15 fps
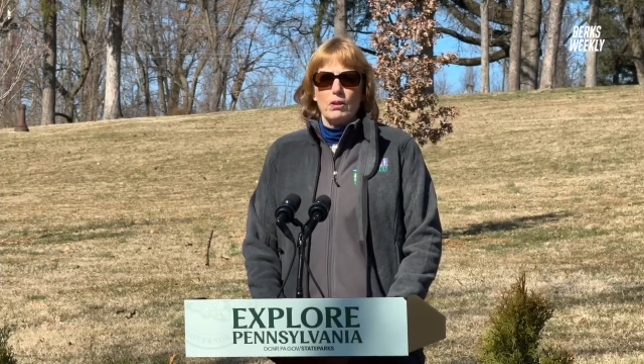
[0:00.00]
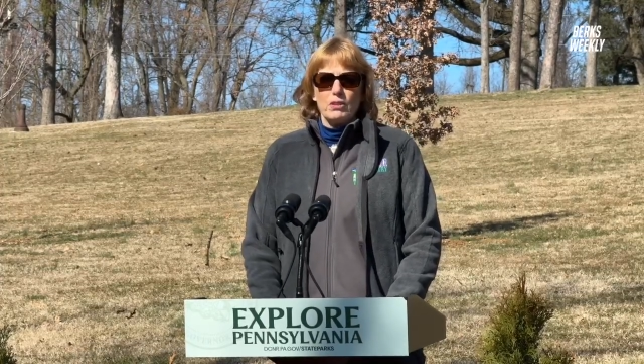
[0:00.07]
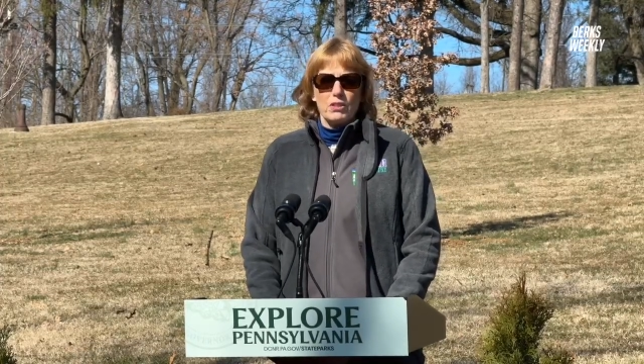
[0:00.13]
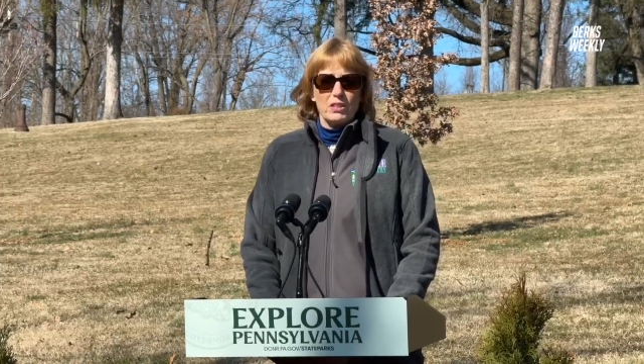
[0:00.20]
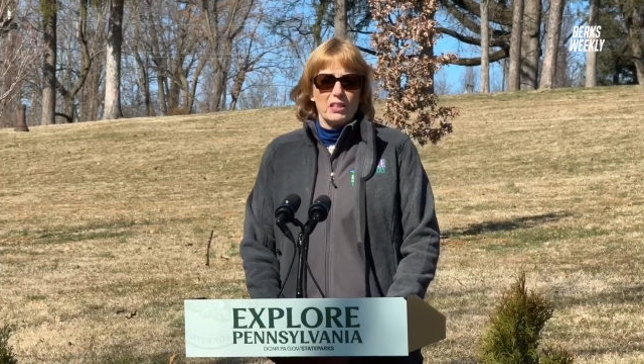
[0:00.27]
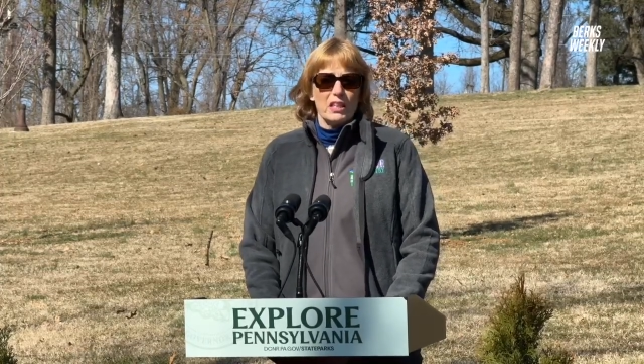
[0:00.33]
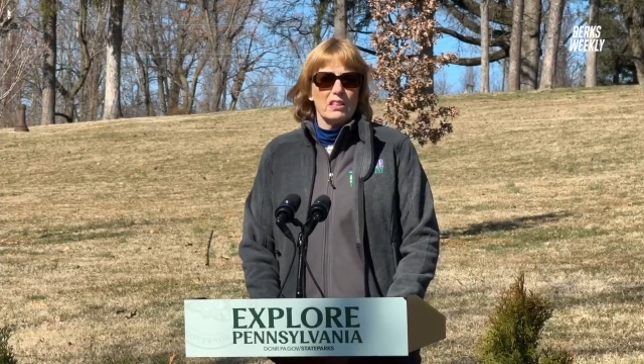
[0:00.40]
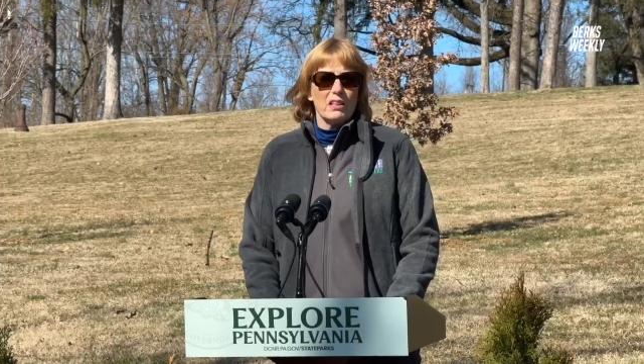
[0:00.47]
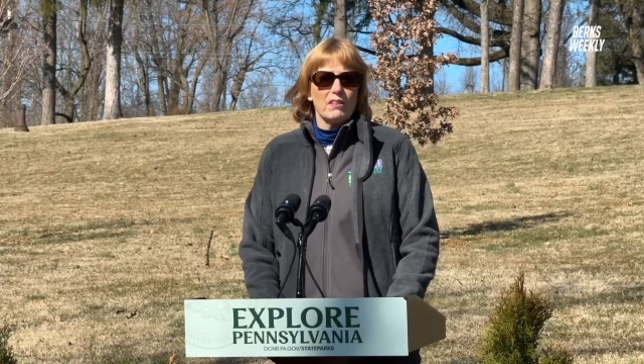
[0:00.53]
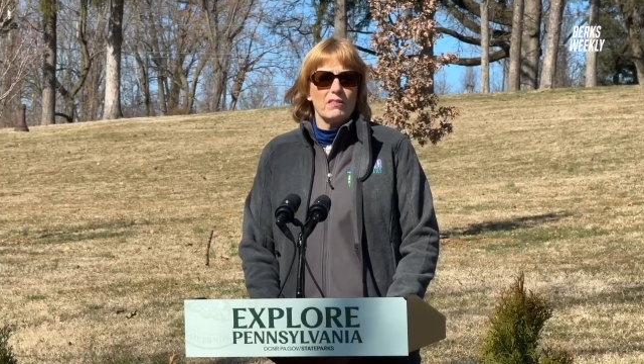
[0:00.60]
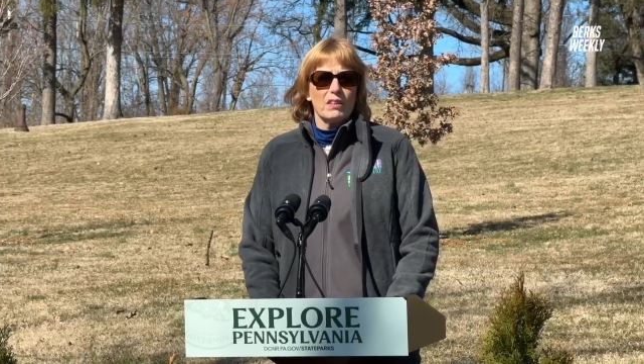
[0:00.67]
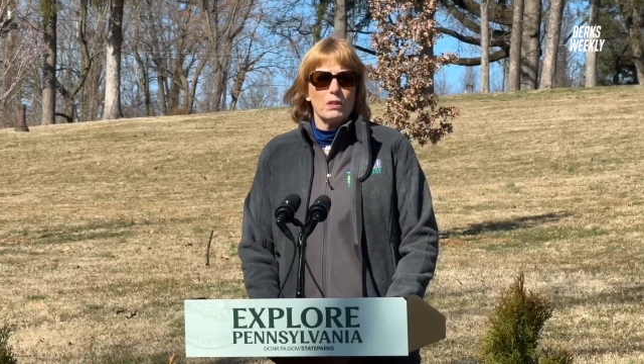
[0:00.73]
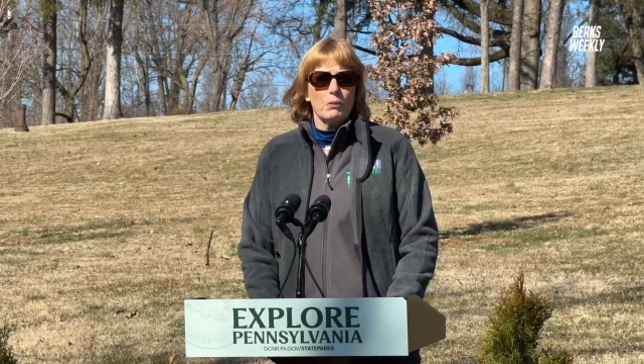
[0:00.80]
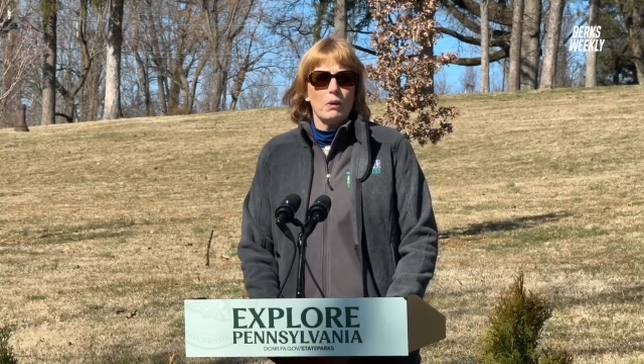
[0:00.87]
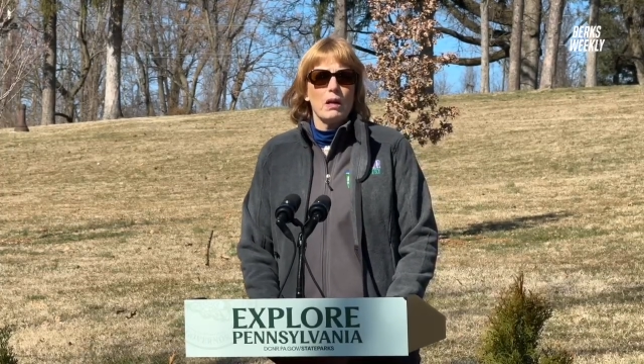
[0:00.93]
understands that
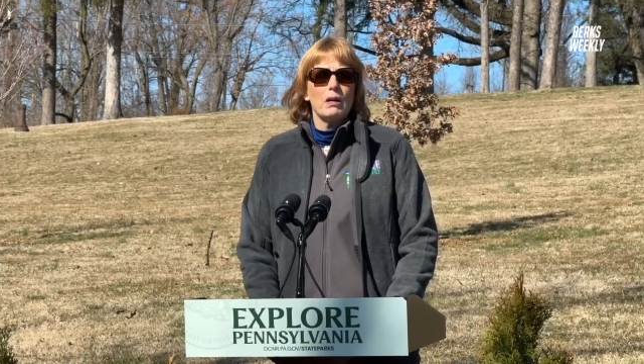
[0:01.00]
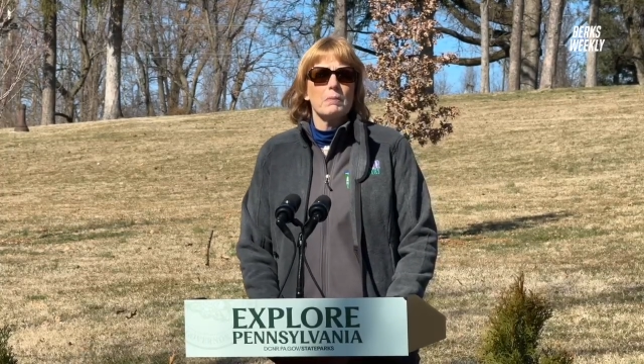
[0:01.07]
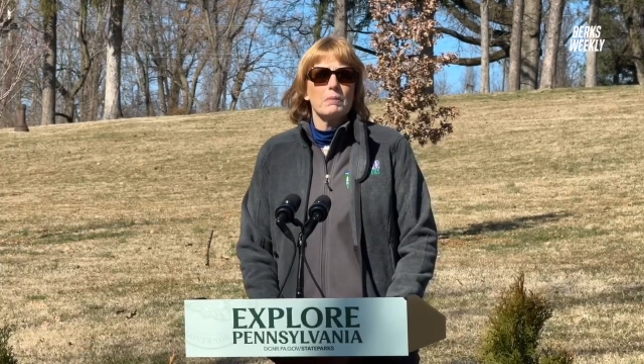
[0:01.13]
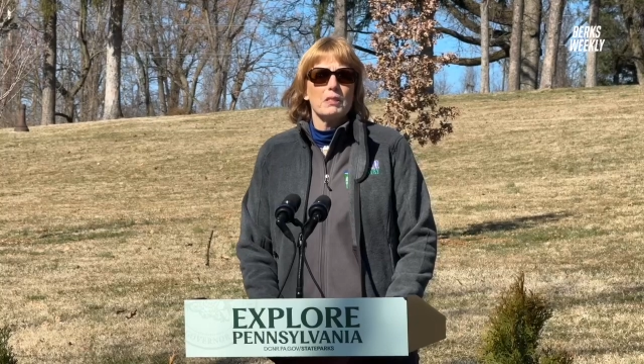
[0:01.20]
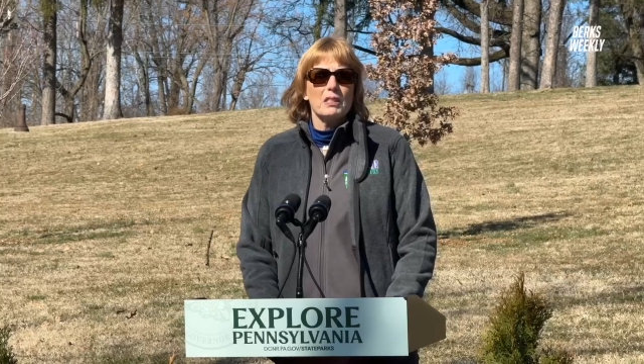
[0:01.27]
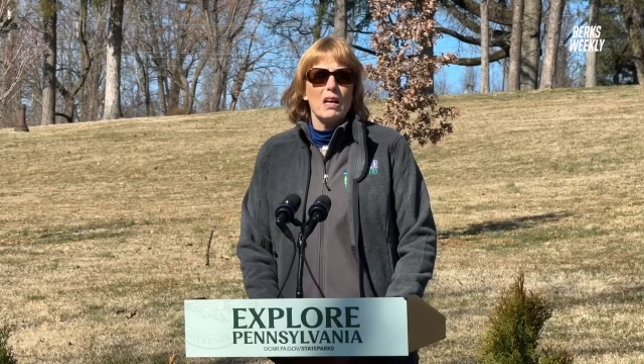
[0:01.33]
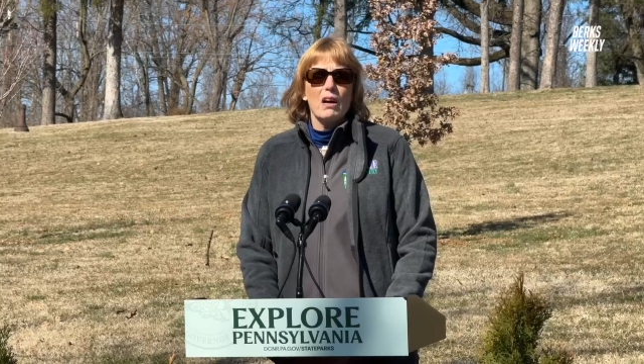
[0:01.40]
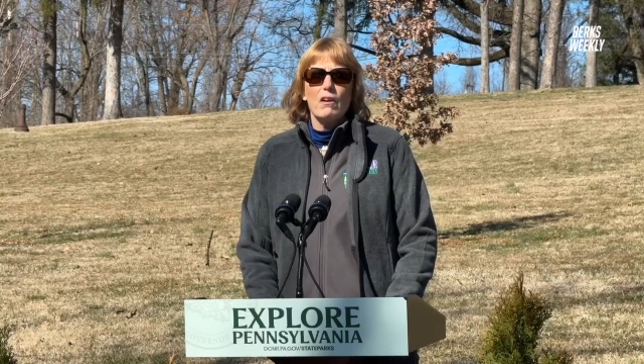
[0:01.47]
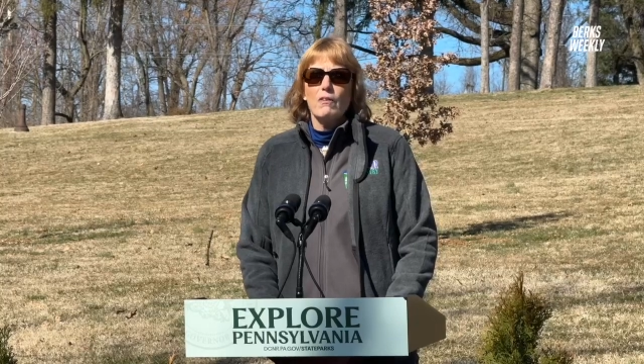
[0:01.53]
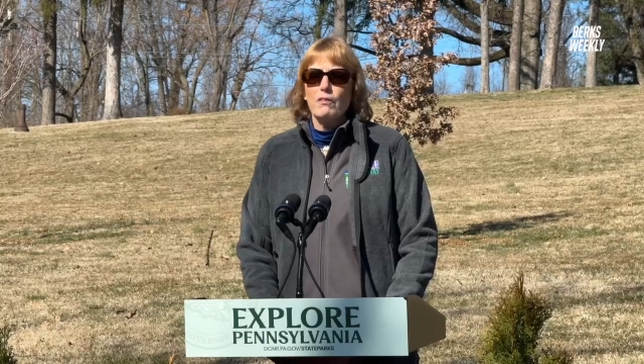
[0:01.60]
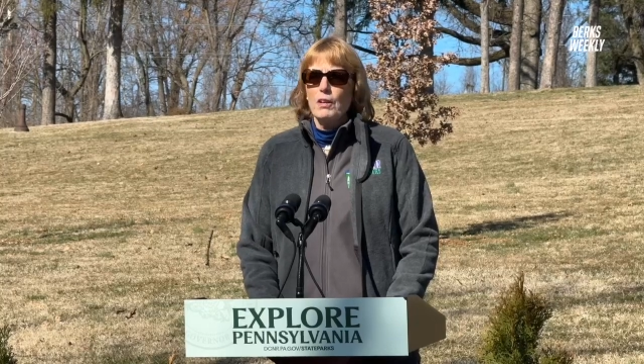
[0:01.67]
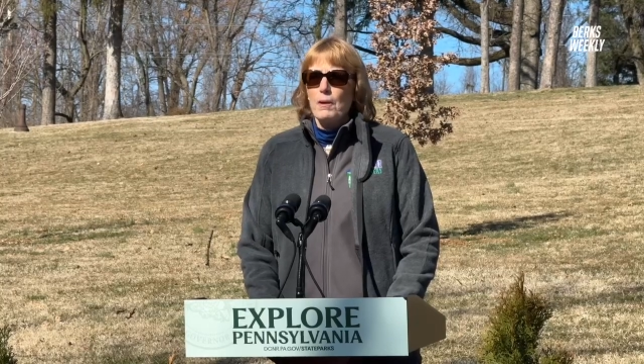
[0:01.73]
very well himself.